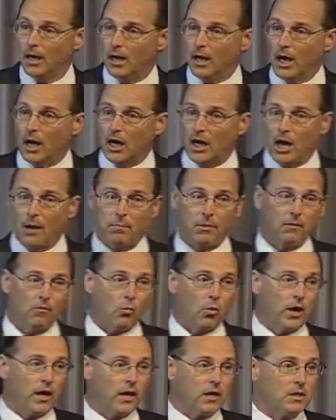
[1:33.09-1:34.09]
a couple of
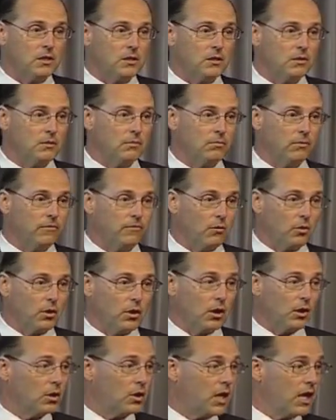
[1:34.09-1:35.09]
weeks before the
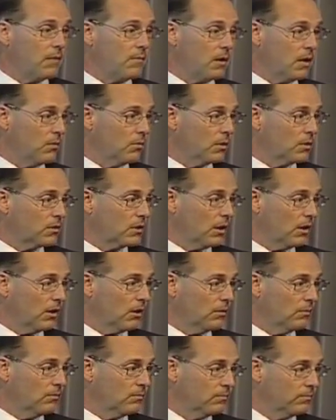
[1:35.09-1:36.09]
leukemia returned.
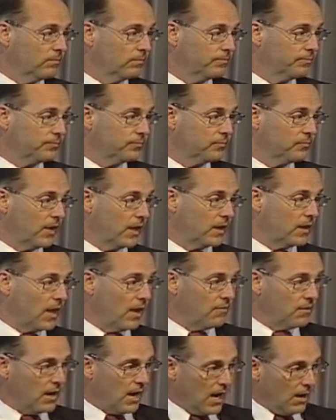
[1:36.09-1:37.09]
That
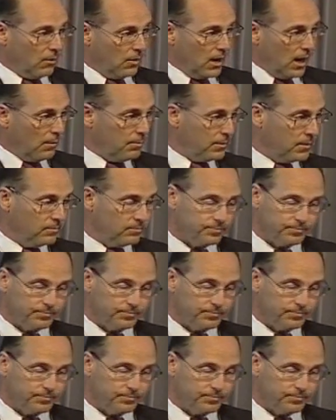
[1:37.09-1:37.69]
Kevin and I were helping